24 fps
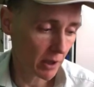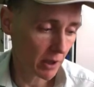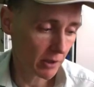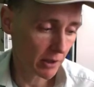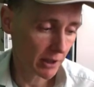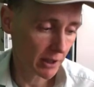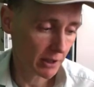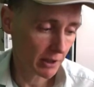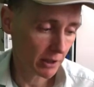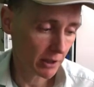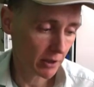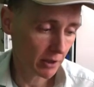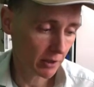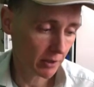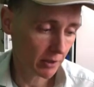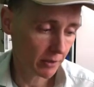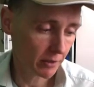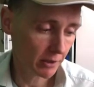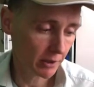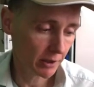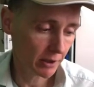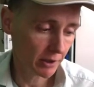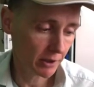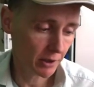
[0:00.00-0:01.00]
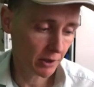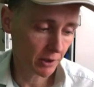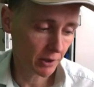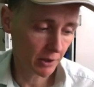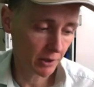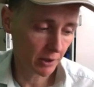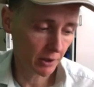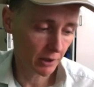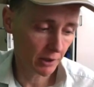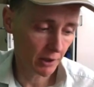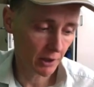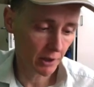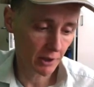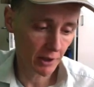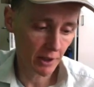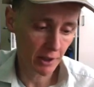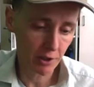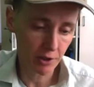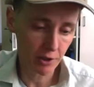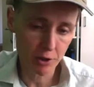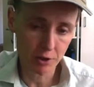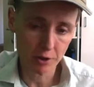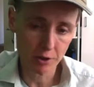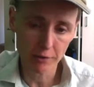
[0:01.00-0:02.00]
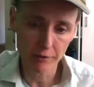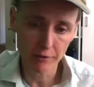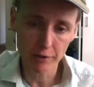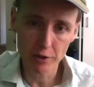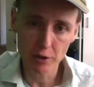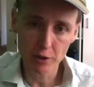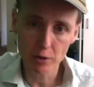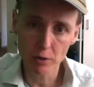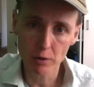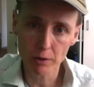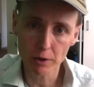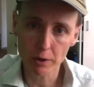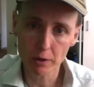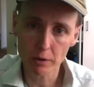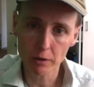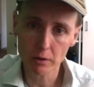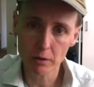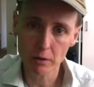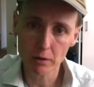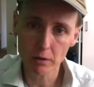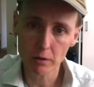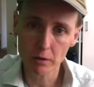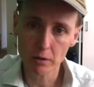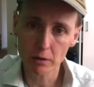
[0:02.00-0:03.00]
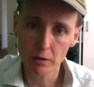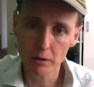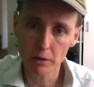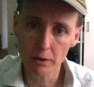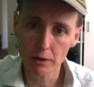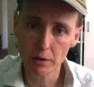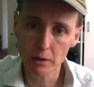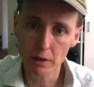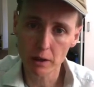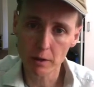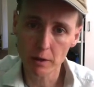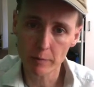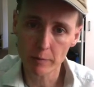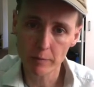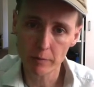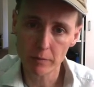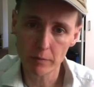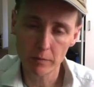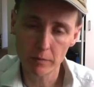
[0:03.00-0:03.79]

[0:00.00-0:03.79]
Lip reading: eat your tin tuna fish, or you get a,